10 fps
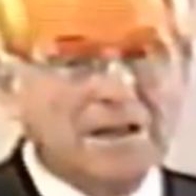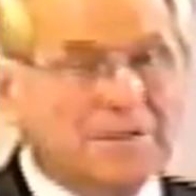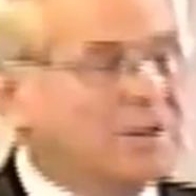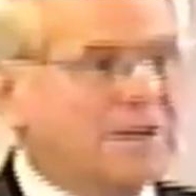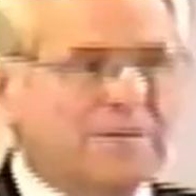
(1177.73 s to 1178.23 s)

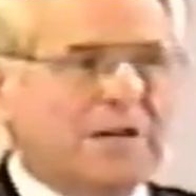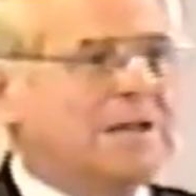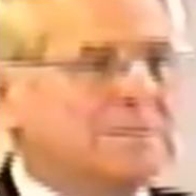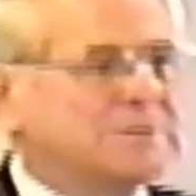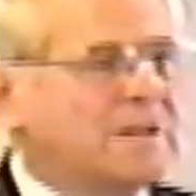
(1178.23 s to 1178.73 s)
And you'll never
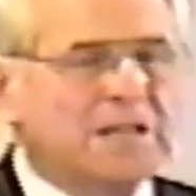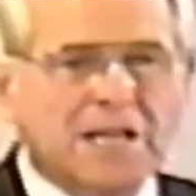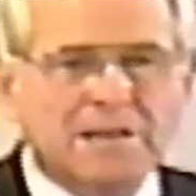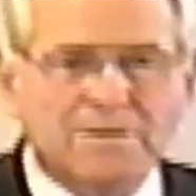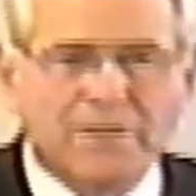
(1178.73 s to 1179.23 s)
come to the
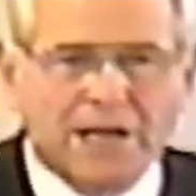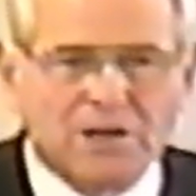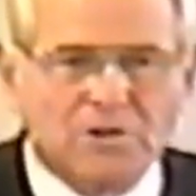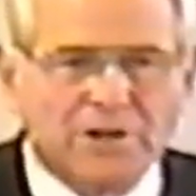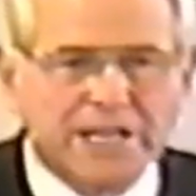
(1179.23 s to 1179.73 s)
end of that
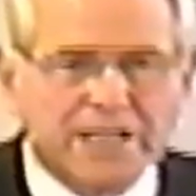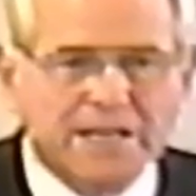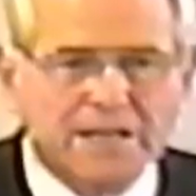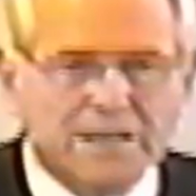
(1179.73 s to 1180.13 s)
learning.